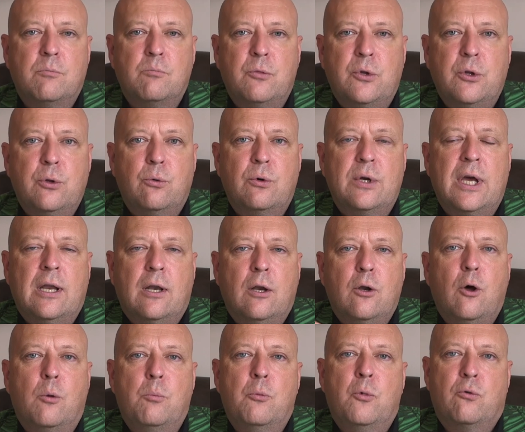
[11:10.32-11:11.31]
you'll get a
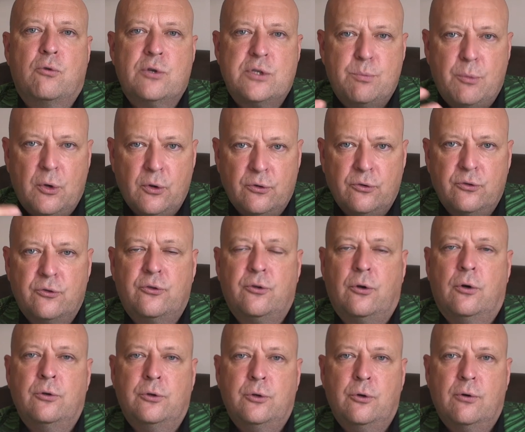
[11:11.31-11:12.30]
lot more response
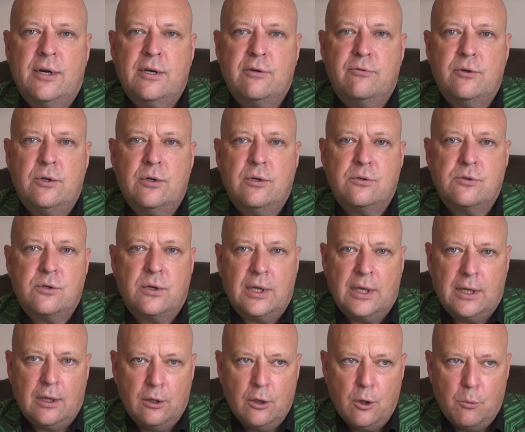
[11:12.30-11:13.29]
on your adverts, you'll
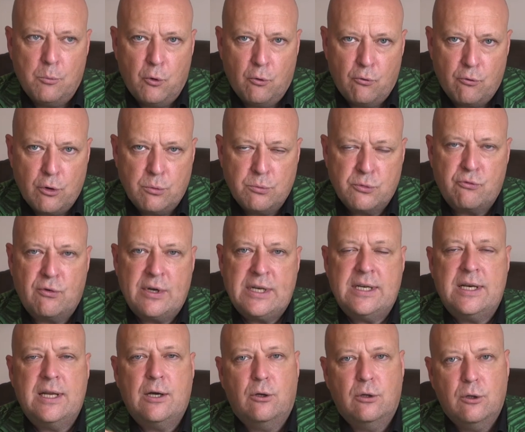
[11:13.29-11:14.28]
get a lot more rooms
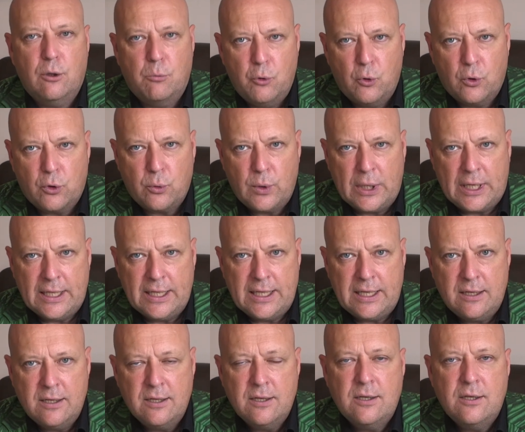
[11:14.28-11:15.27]
rented out a lot more
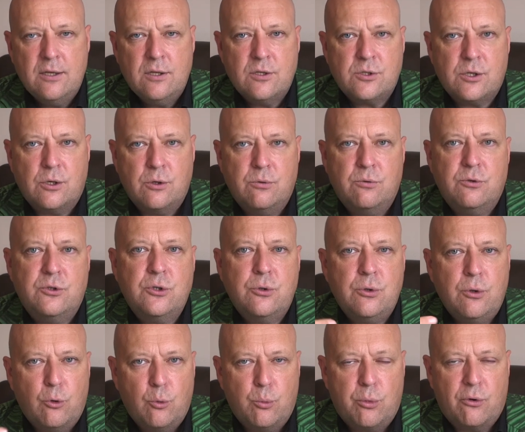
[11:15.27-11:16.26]
quickly. So do
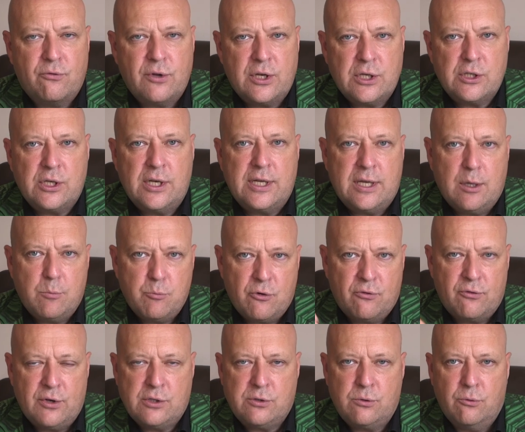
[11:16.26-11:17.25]
it all professionally, get
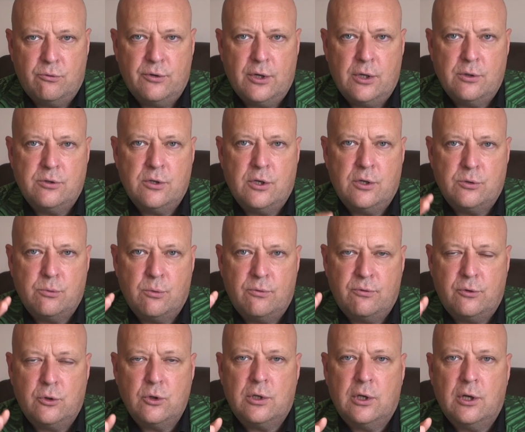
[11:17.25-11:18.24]
professional photos with
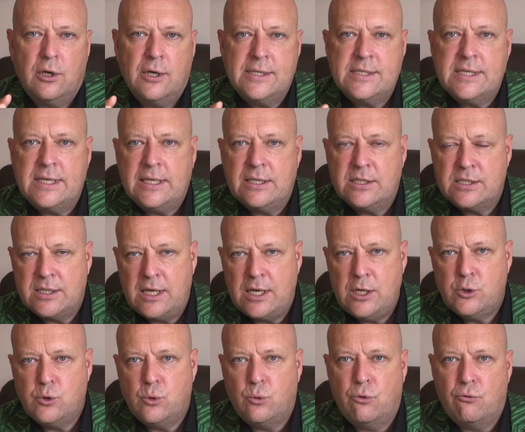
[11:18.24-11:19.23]
good lighting,
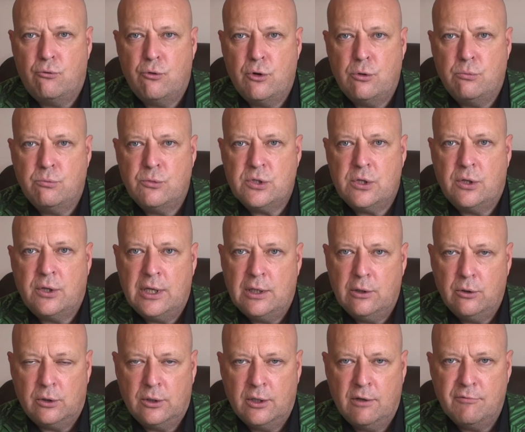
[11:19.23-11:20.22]
stage all the rooms so they
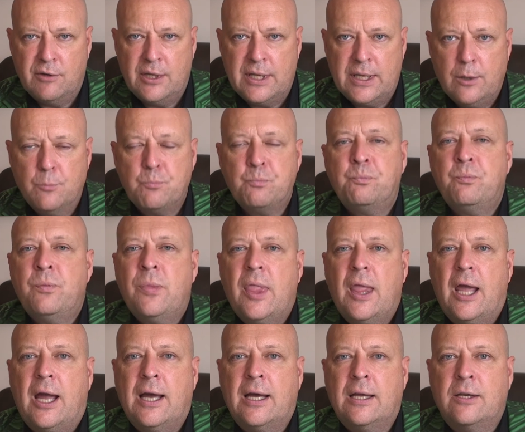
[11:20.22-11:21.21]
look lovely,
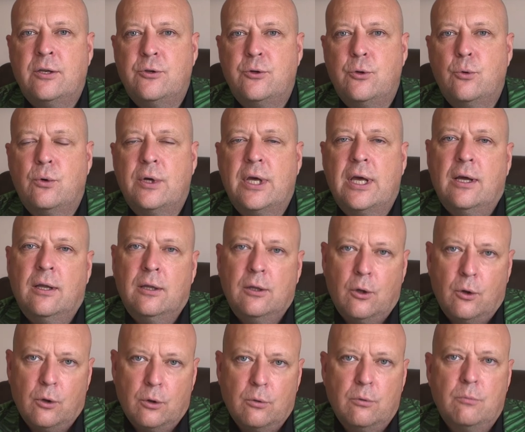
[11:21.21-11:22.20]
and you'll get a
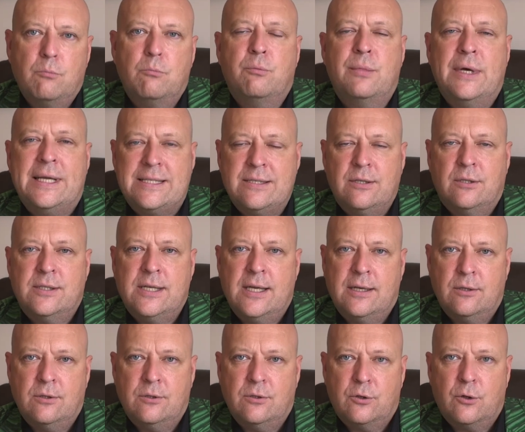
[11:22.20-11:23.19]
lot better
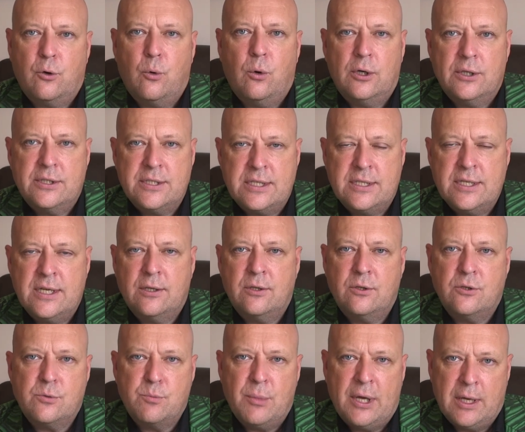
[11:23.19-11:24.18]
quality
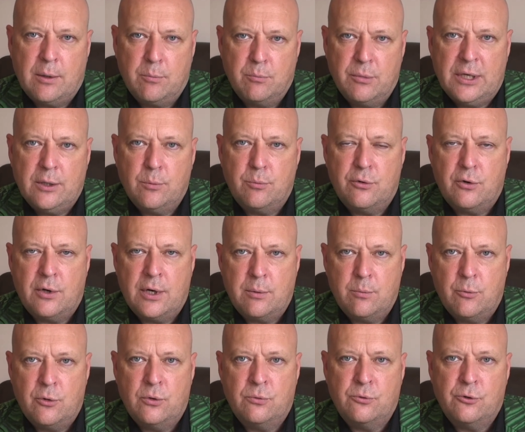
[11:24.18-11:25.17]
tenants paying better
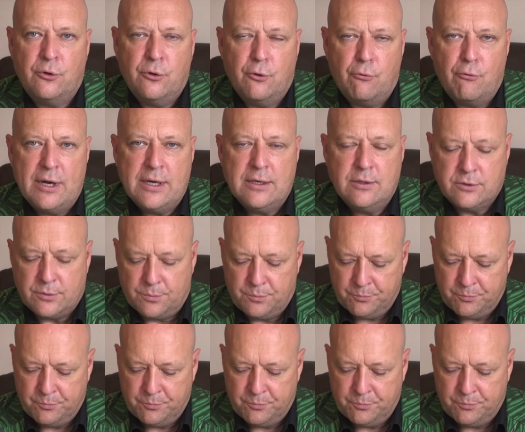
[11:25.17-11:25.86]
premiums on the rent.